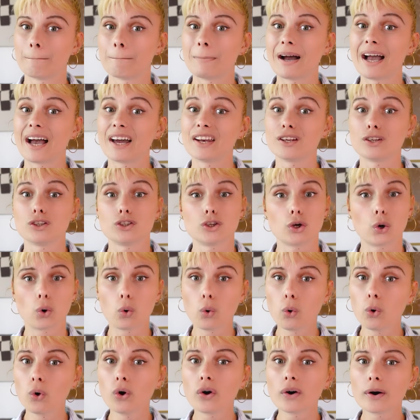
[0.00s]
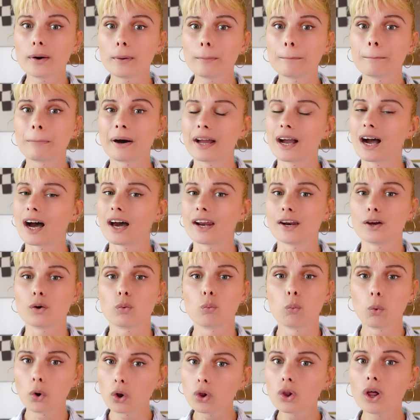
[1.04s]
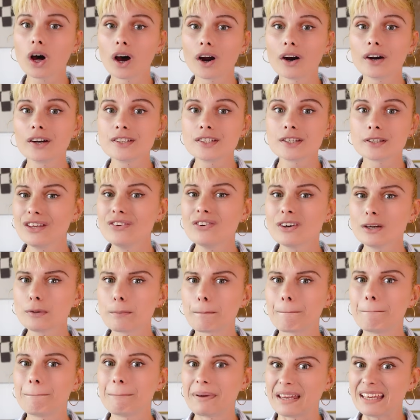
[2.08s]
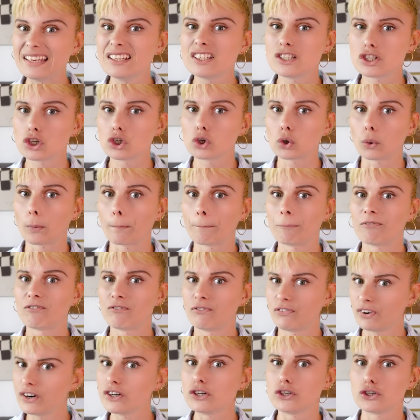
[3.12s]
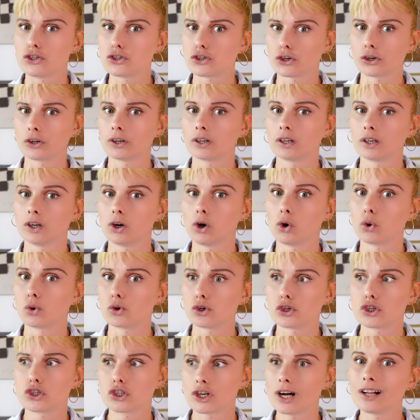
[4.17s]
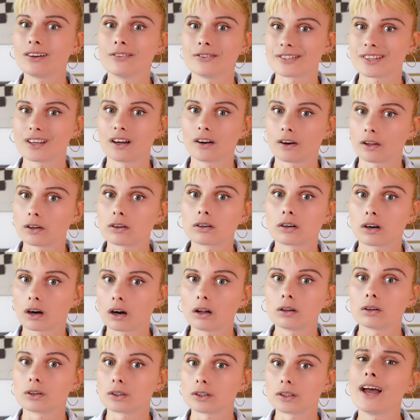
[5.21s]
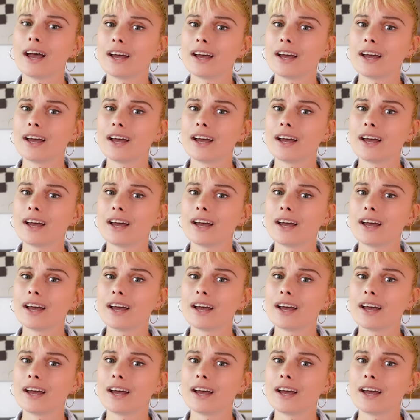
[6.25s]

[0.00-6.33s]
By adding decor, by adding wall art, even painting your furniture or shelves another color.